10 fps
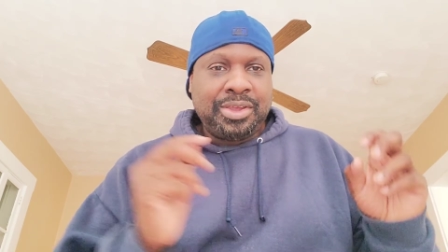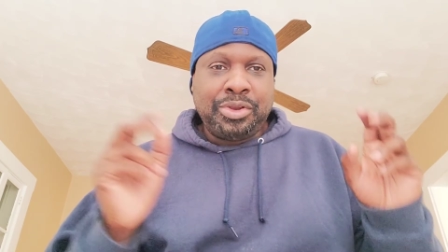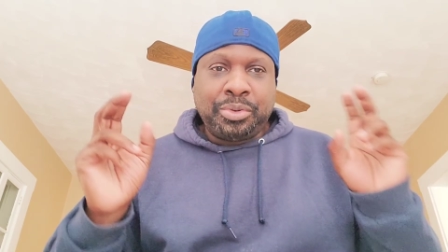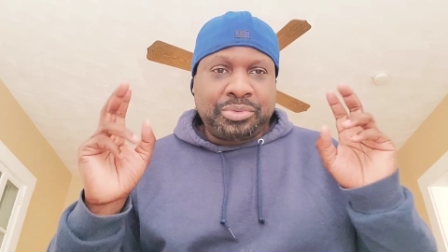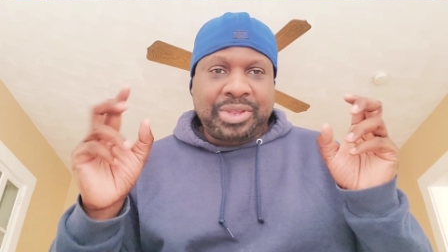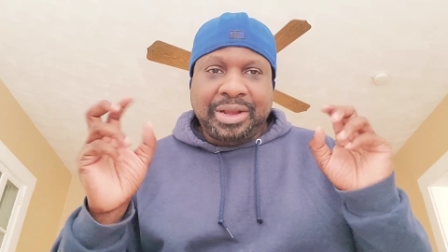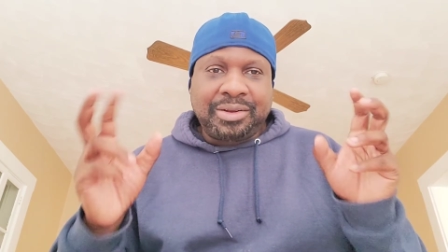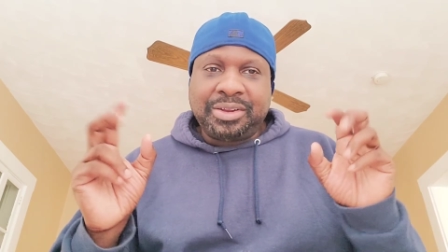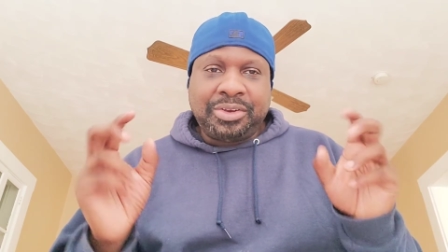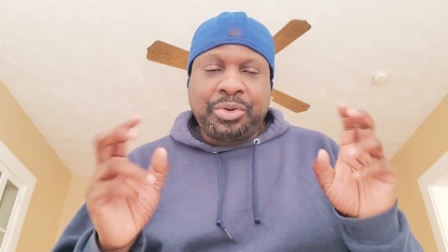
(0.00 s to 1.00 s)
You don't,
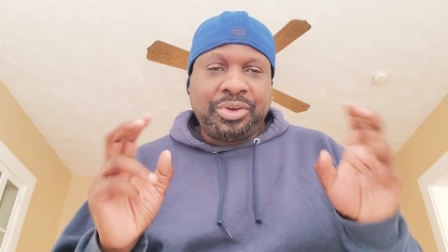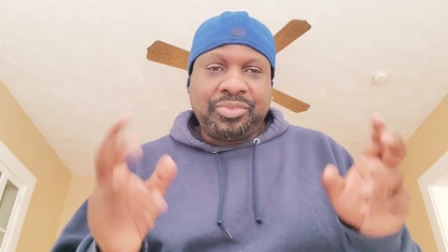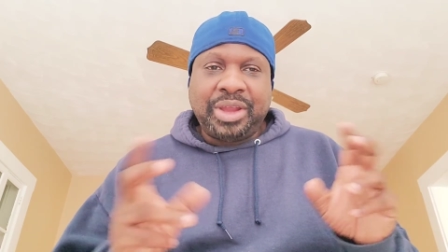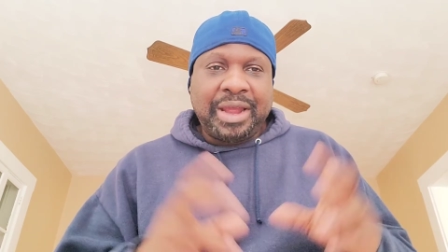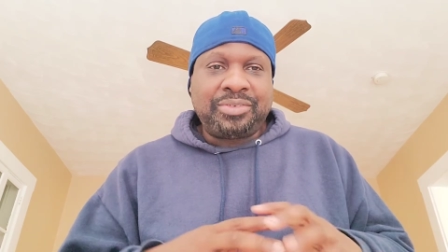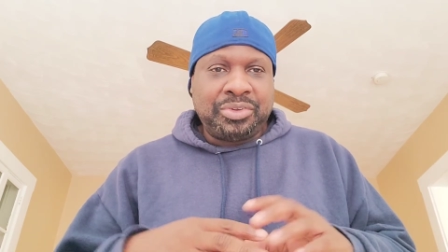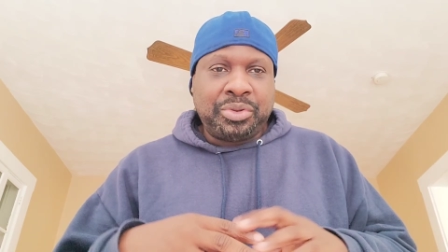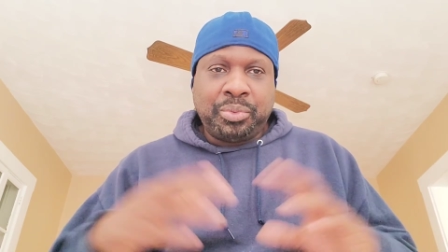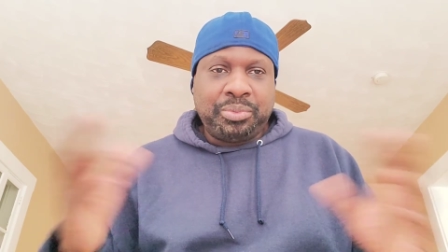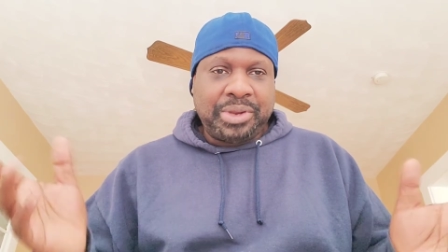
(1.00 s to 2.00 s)
technically don't even have to
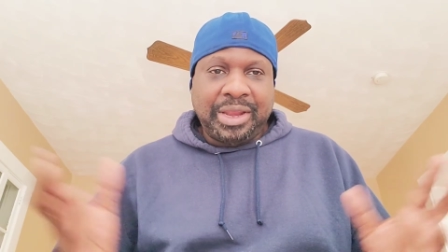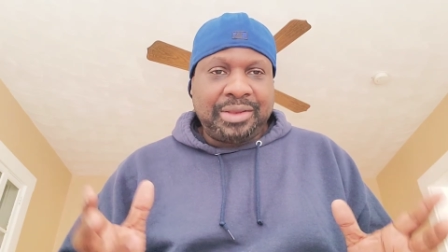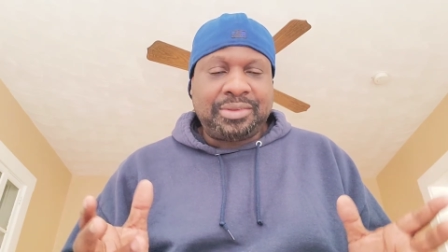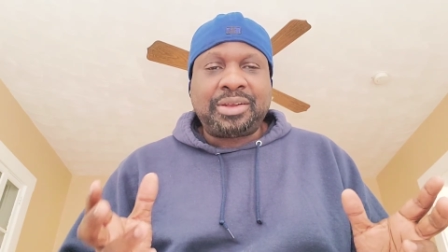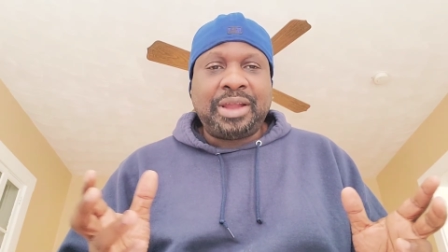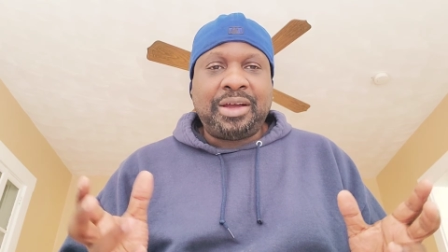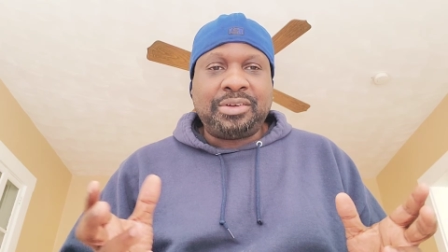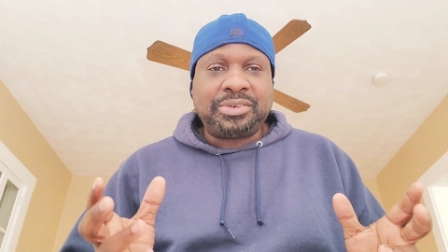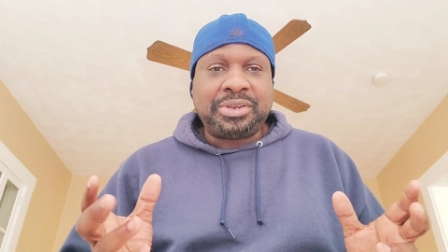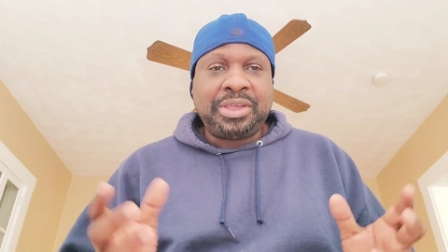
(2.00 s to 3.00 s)
do any
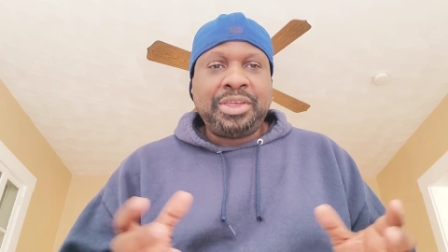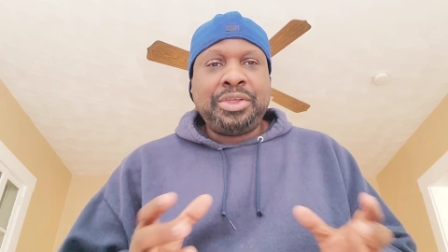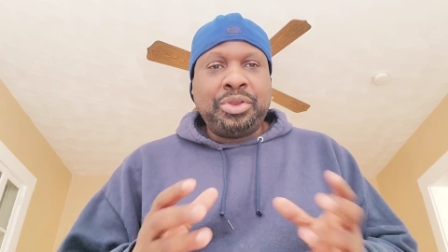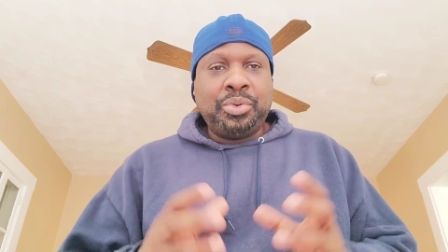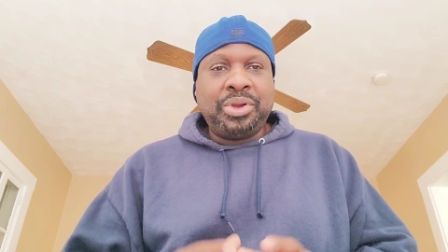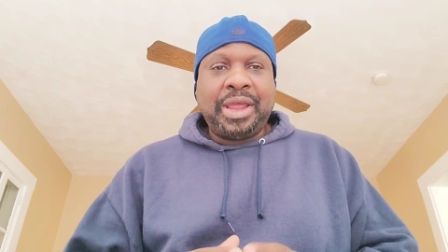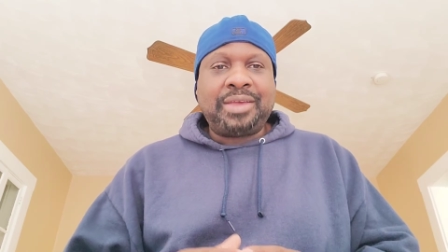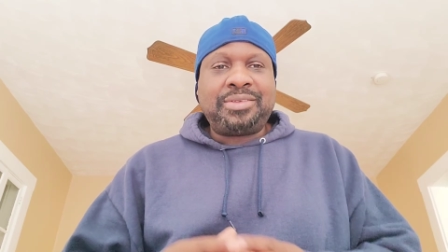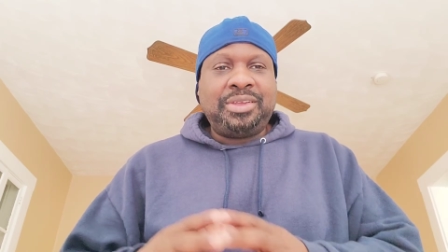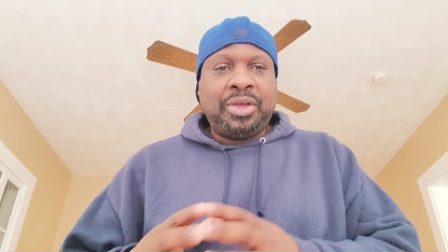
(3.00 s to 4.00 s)
technology. You can
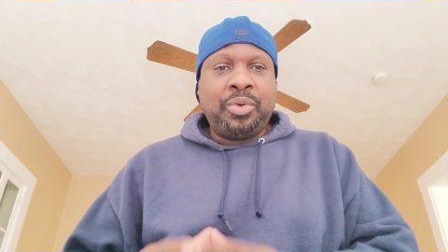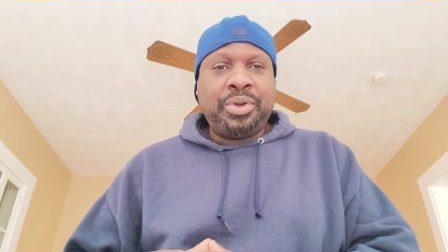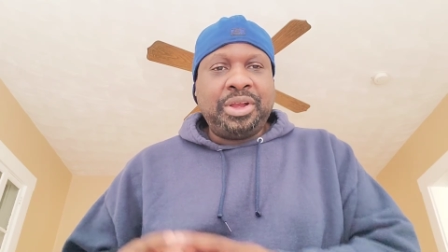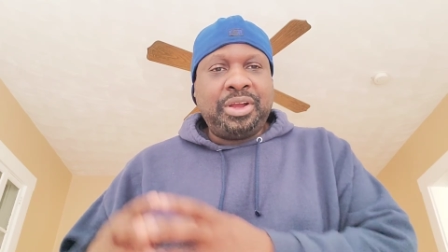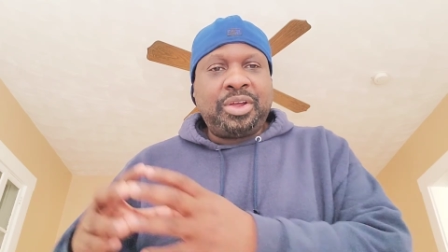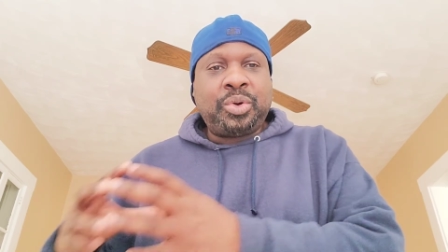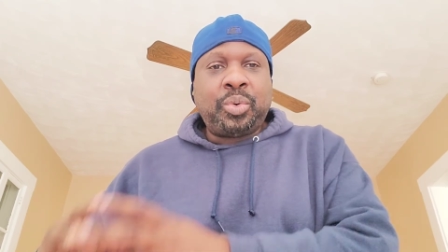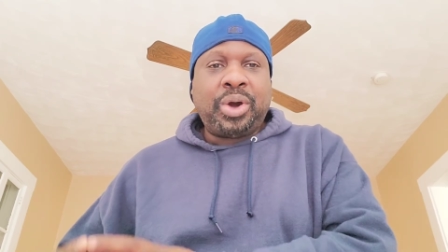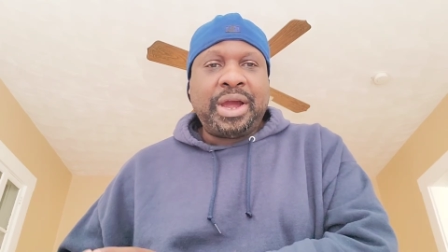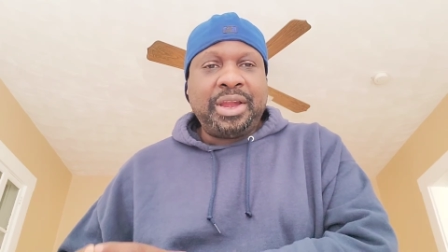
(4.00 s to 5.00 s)
actually go in and
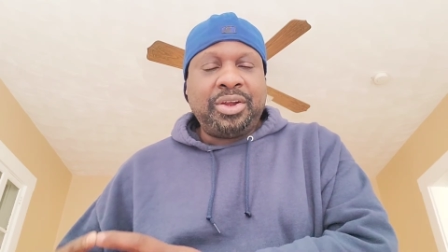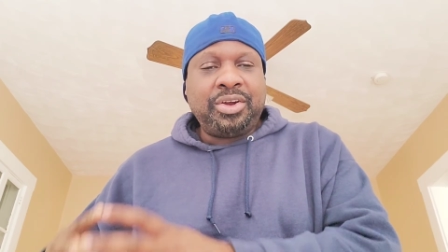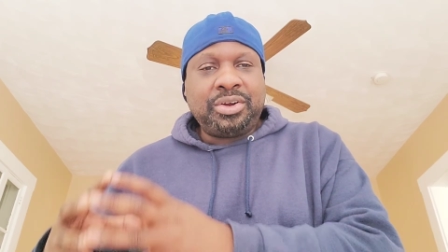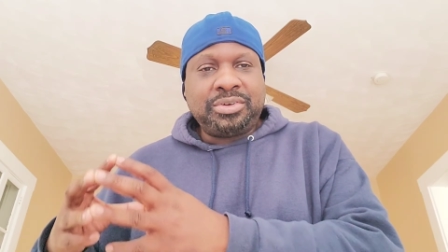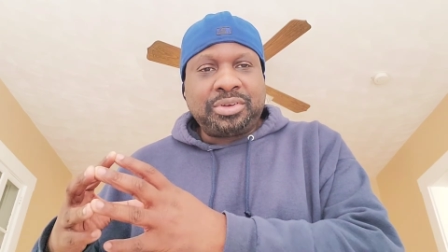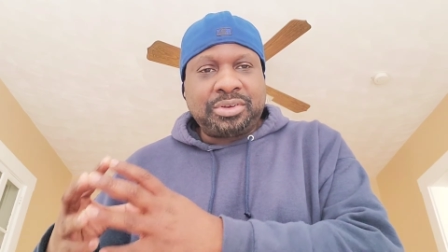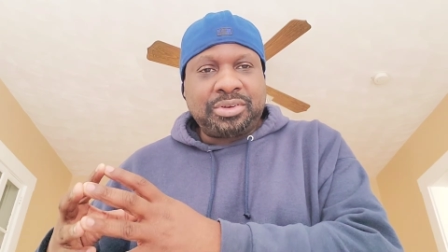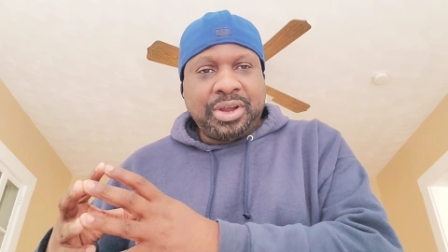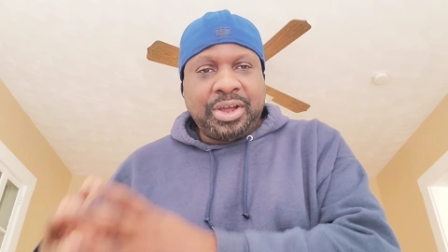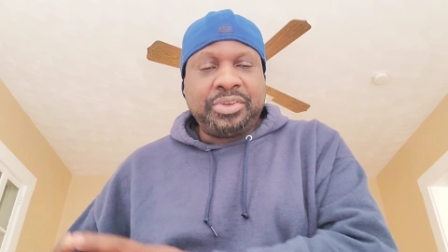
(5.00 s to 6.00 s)
acquire
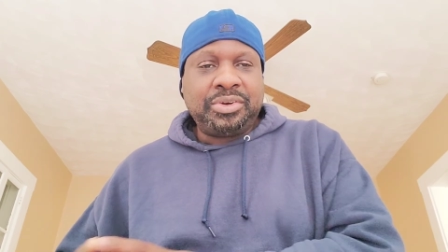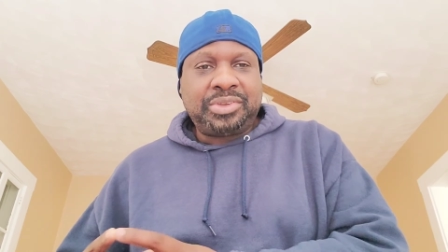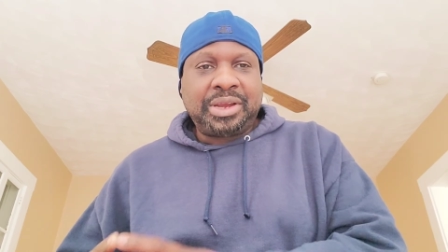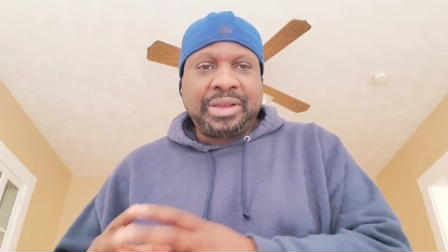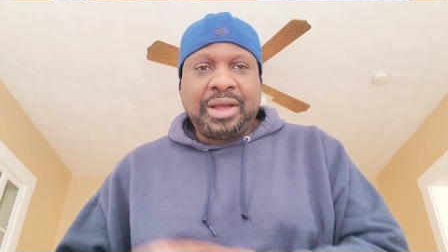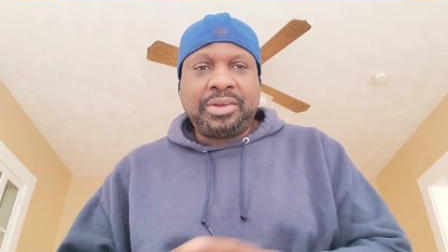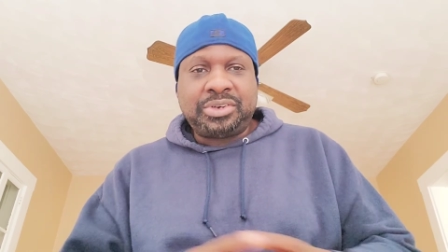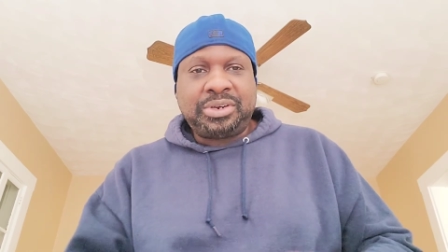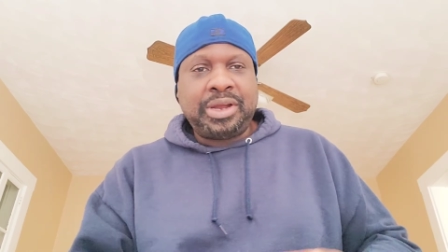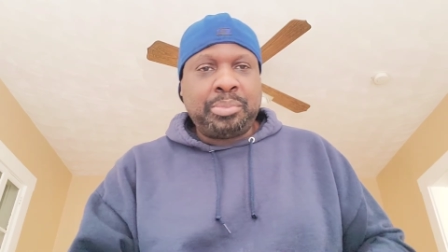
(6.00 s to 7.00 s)
other technology
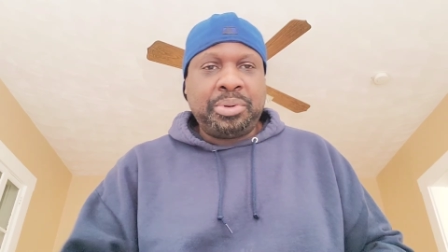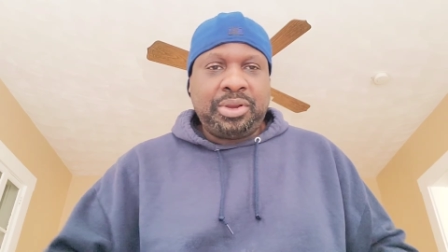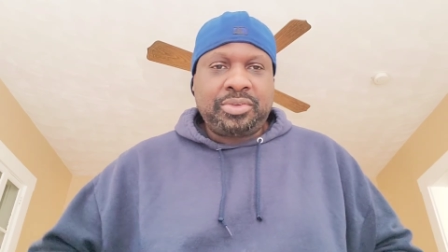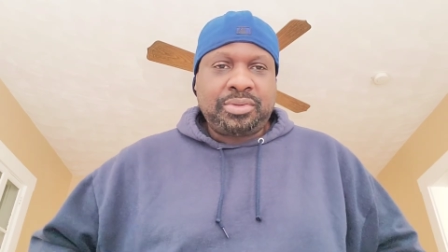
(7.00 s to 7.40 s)
companies.